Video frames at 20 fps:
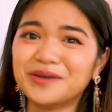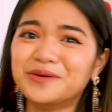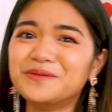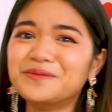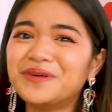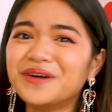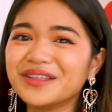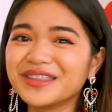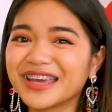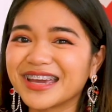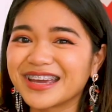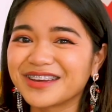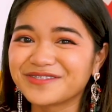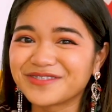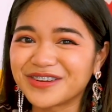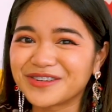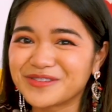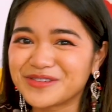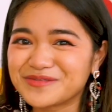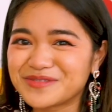but like in
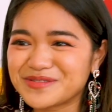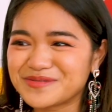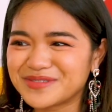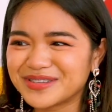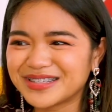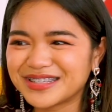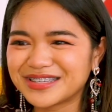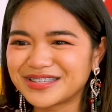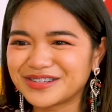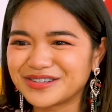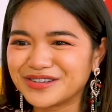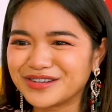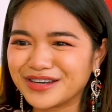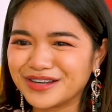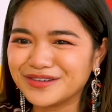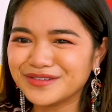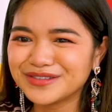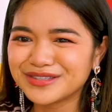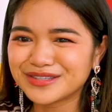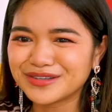front of my baby sister, you
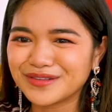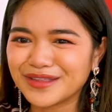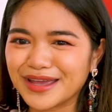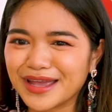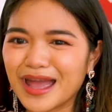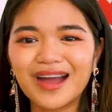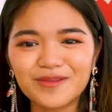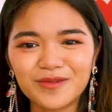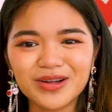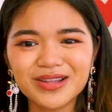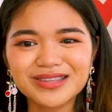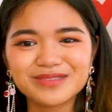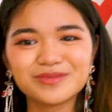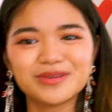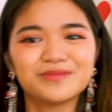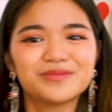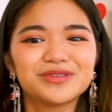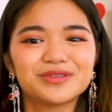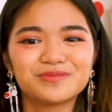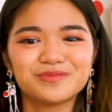know? And so like I want to be
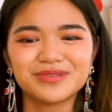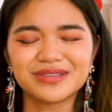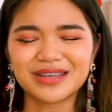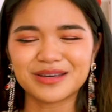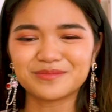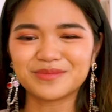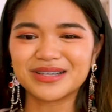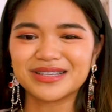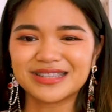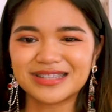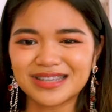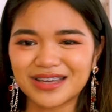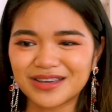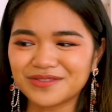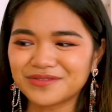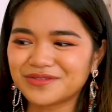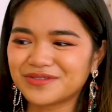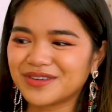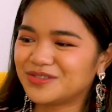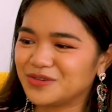able to present
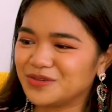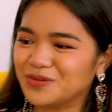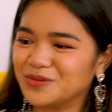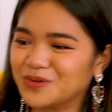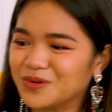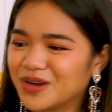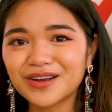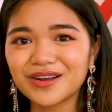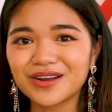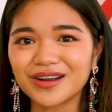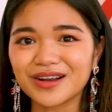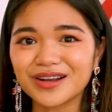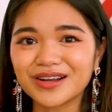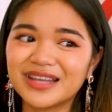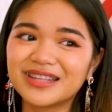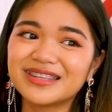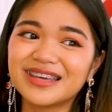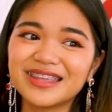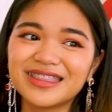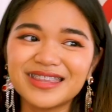myself to her,
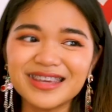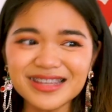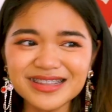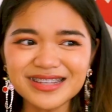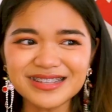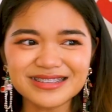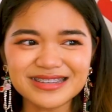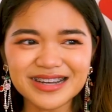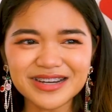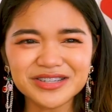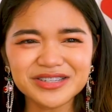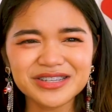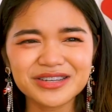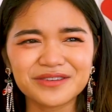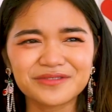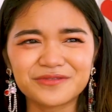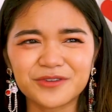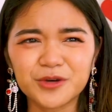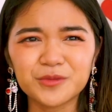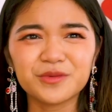and I think that's actually
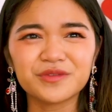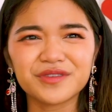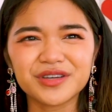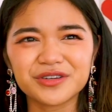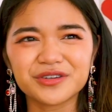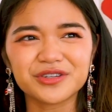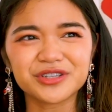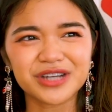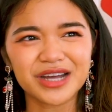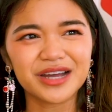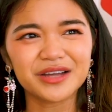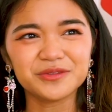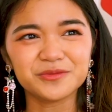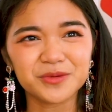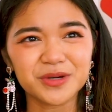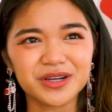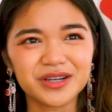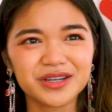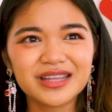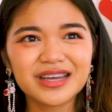a form of inner child
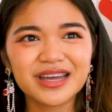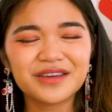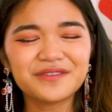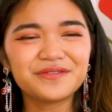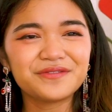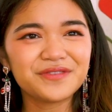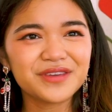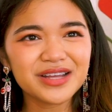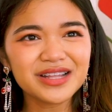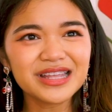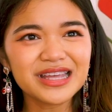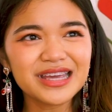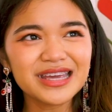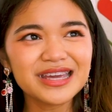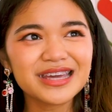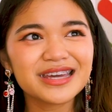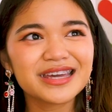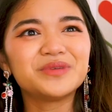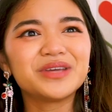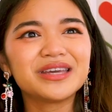work. Like I feel
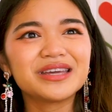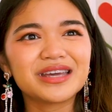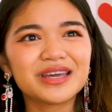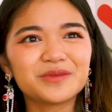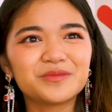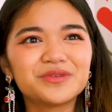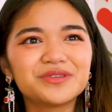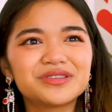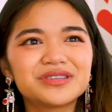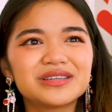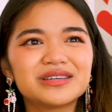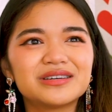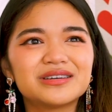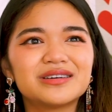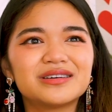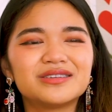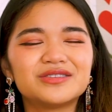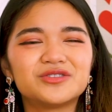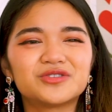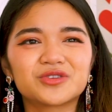like being able
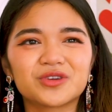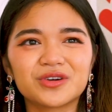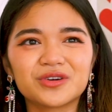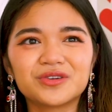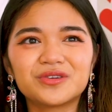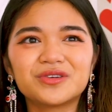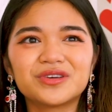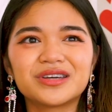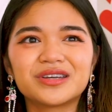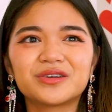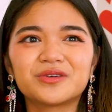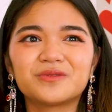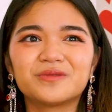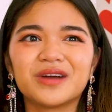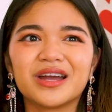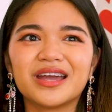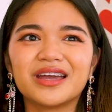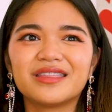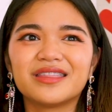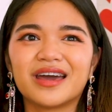to journal in a
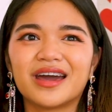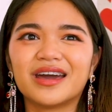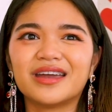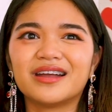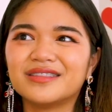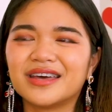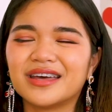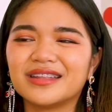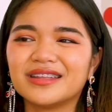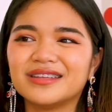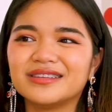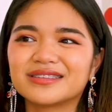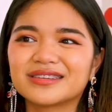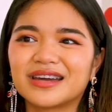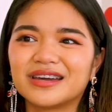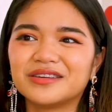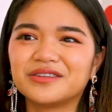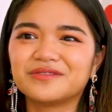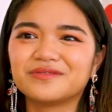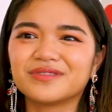way that is
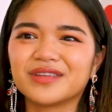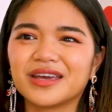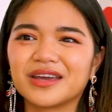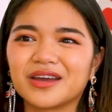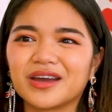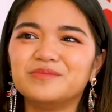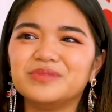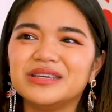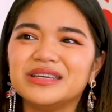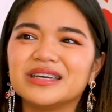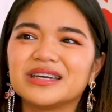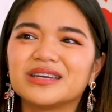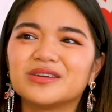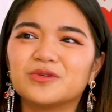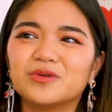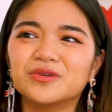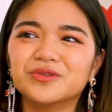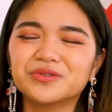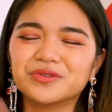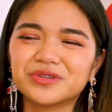kind of like being an
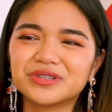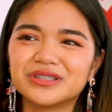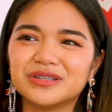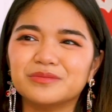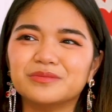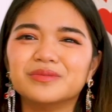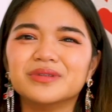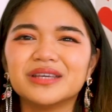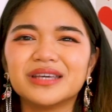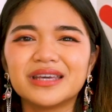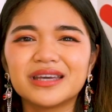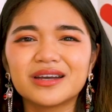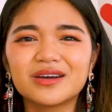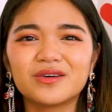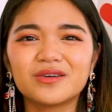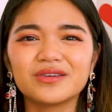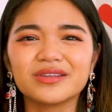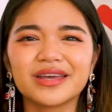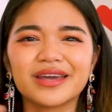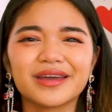older sibling,
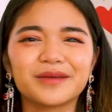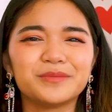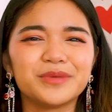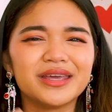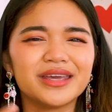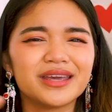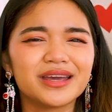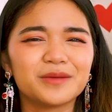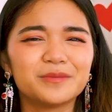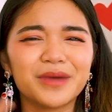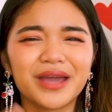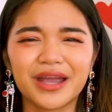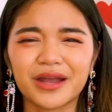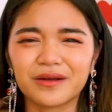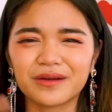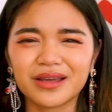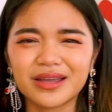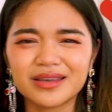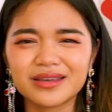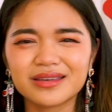or like being a
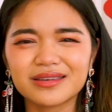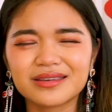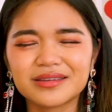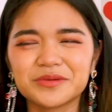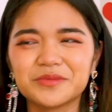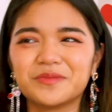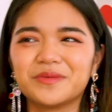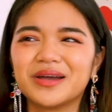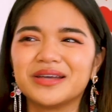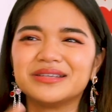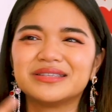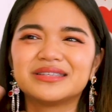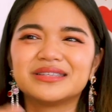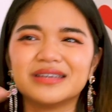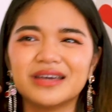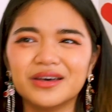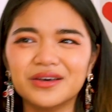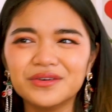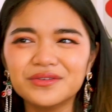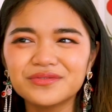parent to
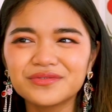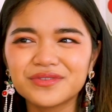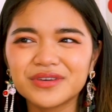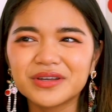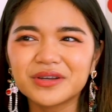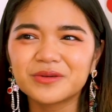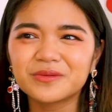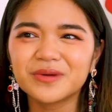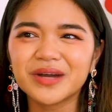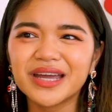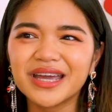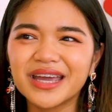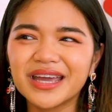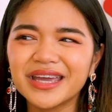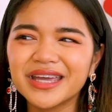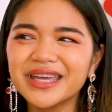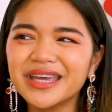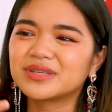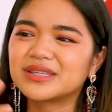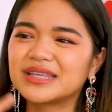myself in a
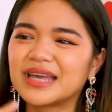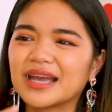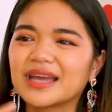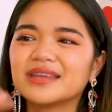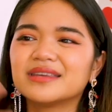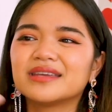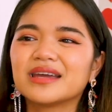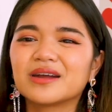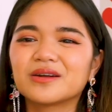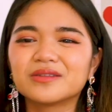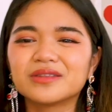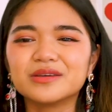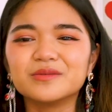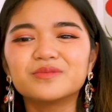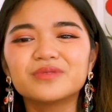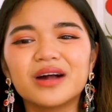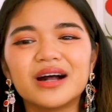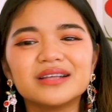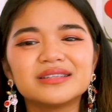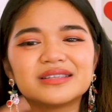way, secondarily
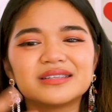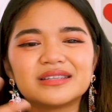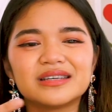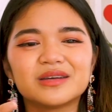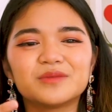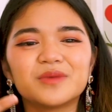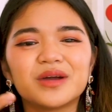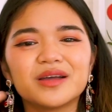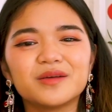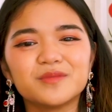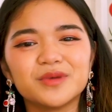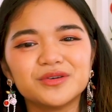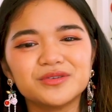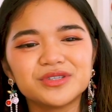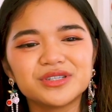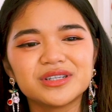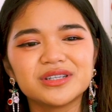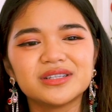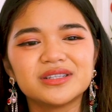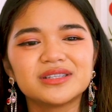processing my
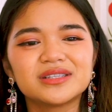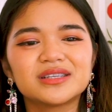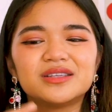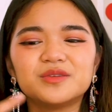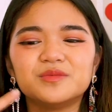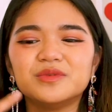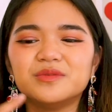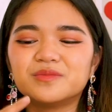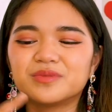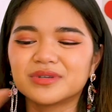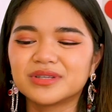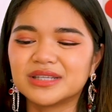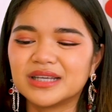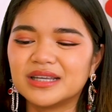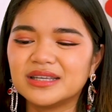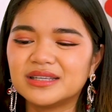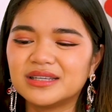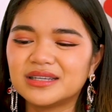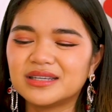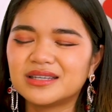emotions to be
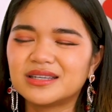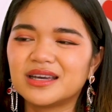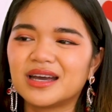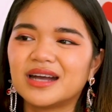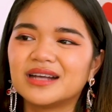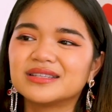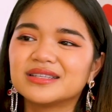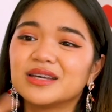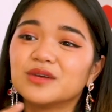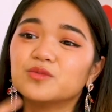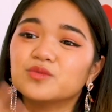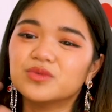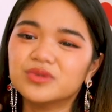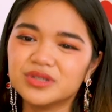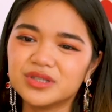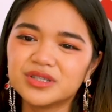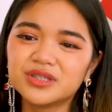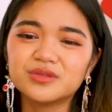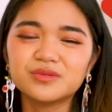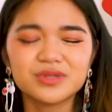presented as I
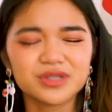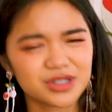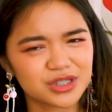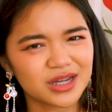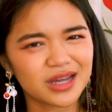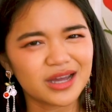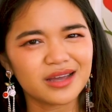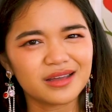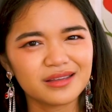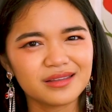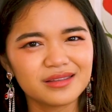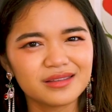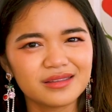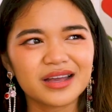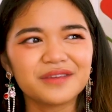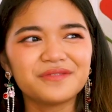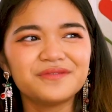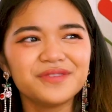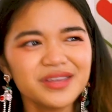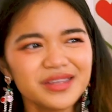would to a child. Like
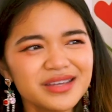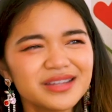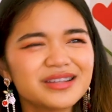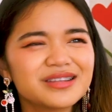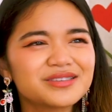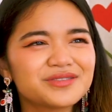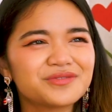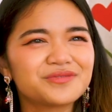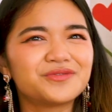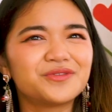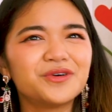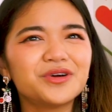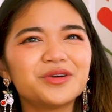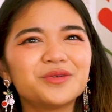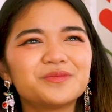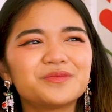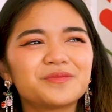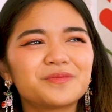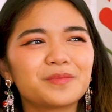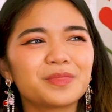I feel like that's a
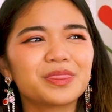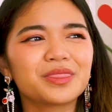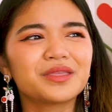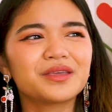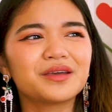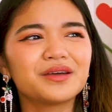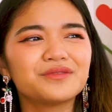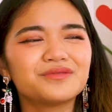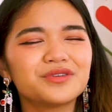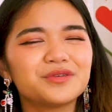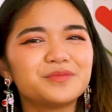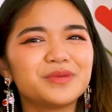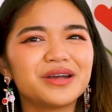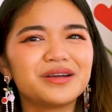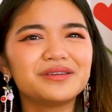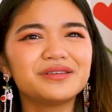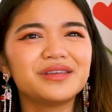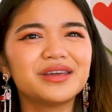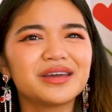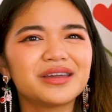form of
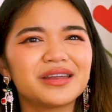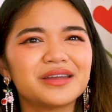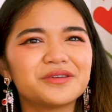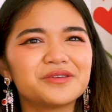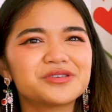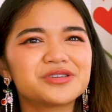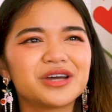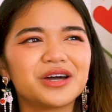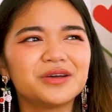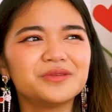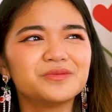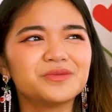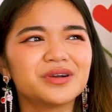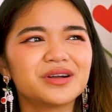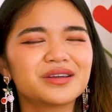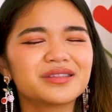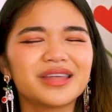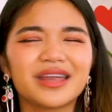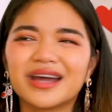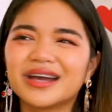reparenting and inner child
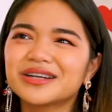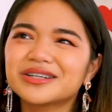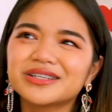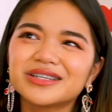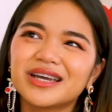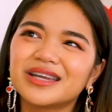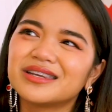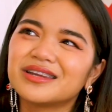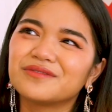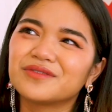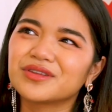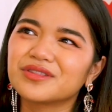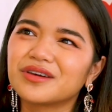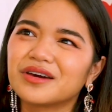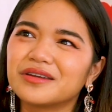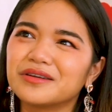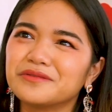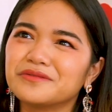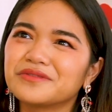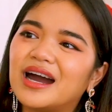work that I actually had never
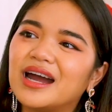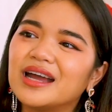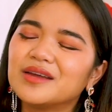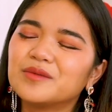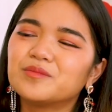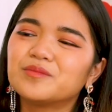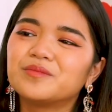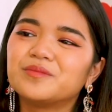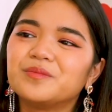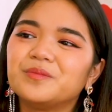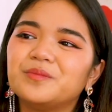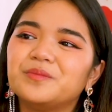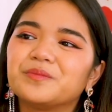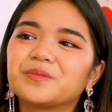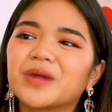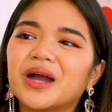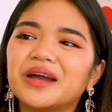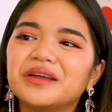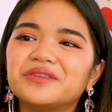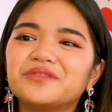thought of. I'm
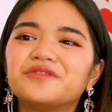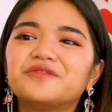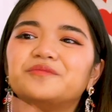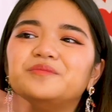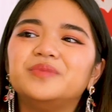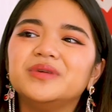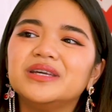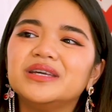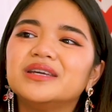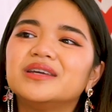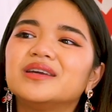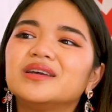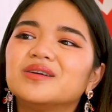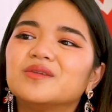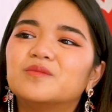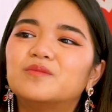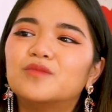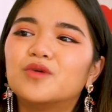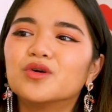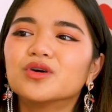kind of
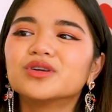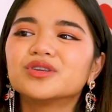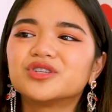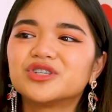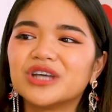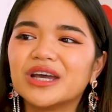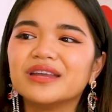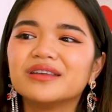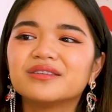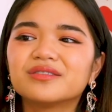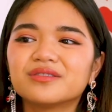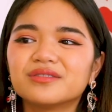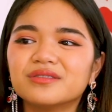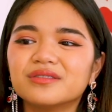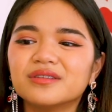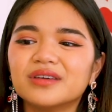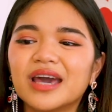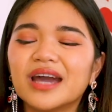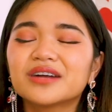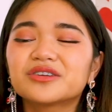being more
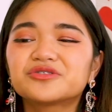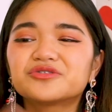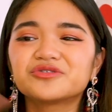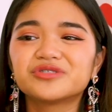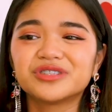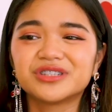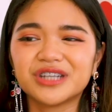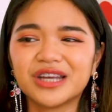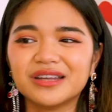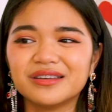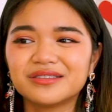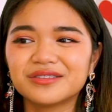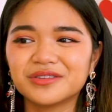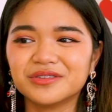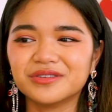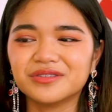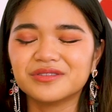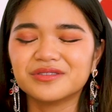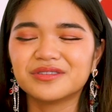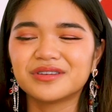gentle, extra
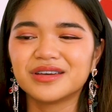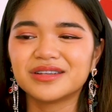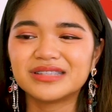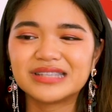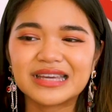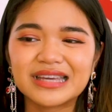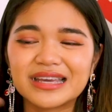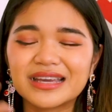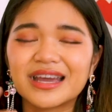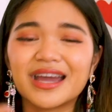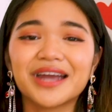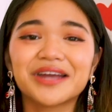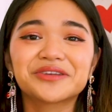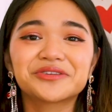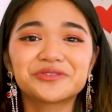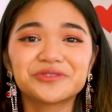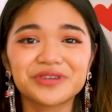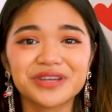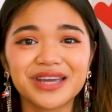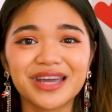gentle and taking
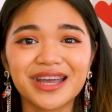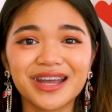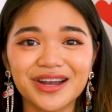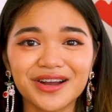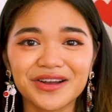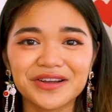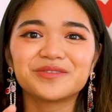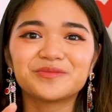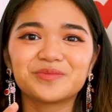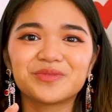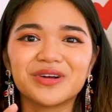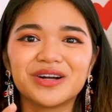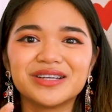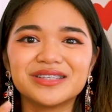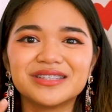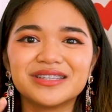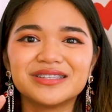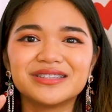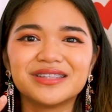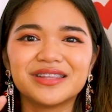extra care to
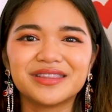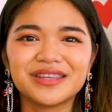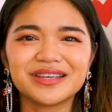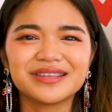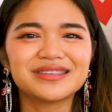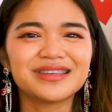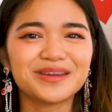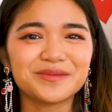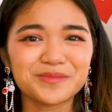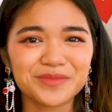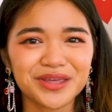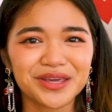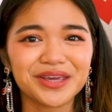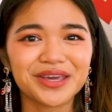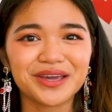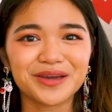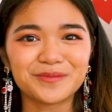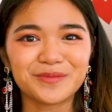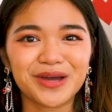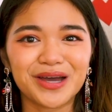process the things that I'm
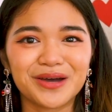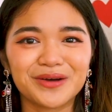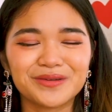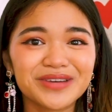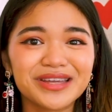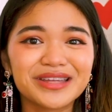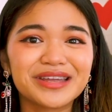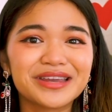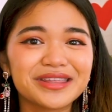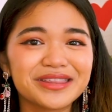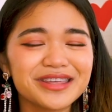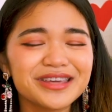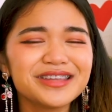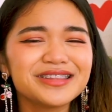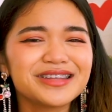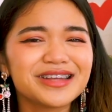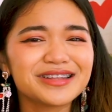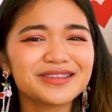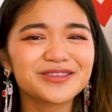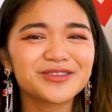thinking about. And I
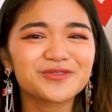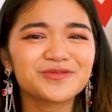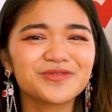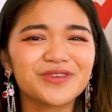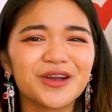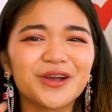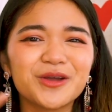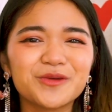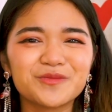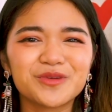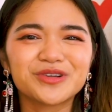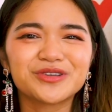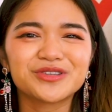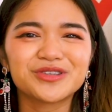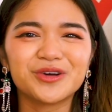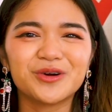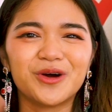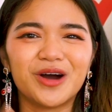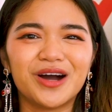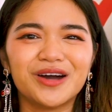think that's very much
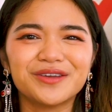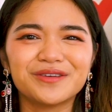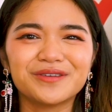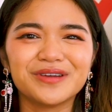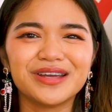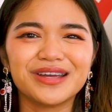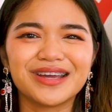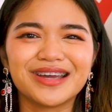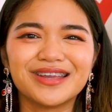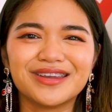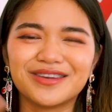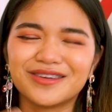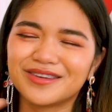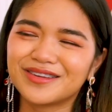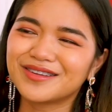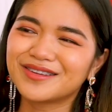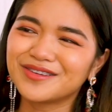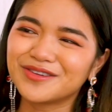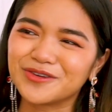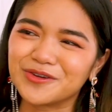so honoring
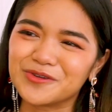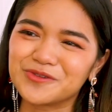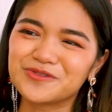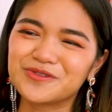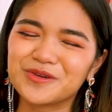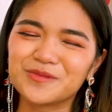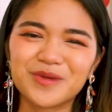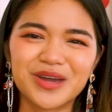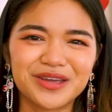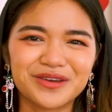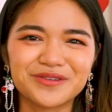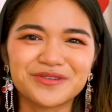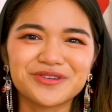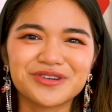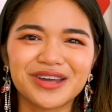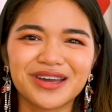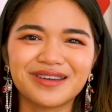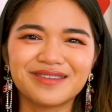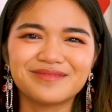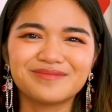and nurturing my inner
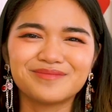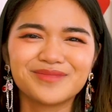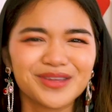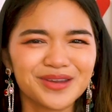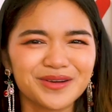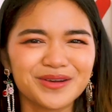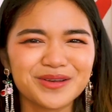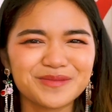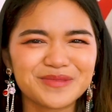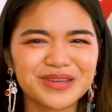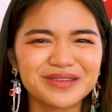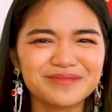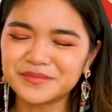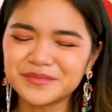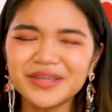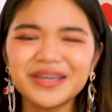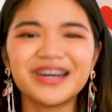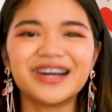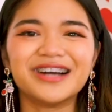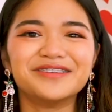child. You know what I mean?
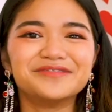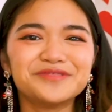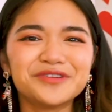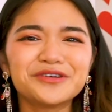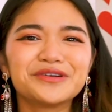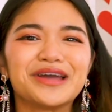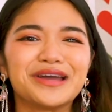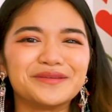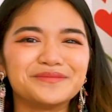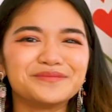Yeah. Okay.